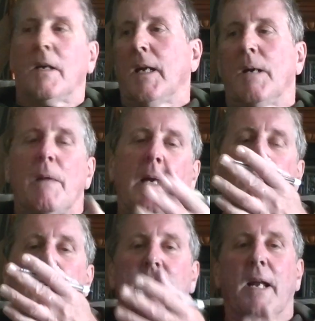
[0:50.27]
It might
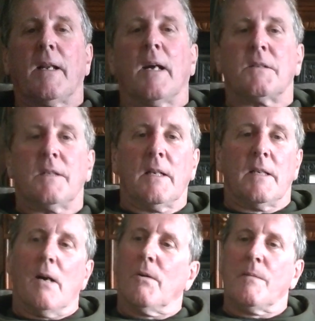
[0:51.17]
be his editor saying,
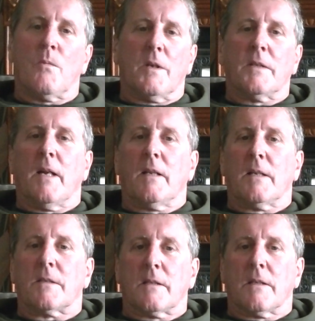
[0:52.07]
yeah, we didn't want to do
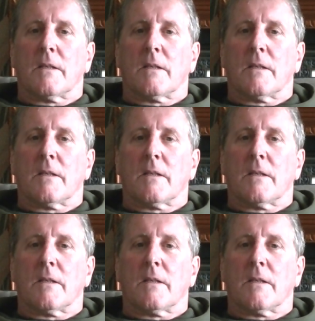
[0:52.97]
this.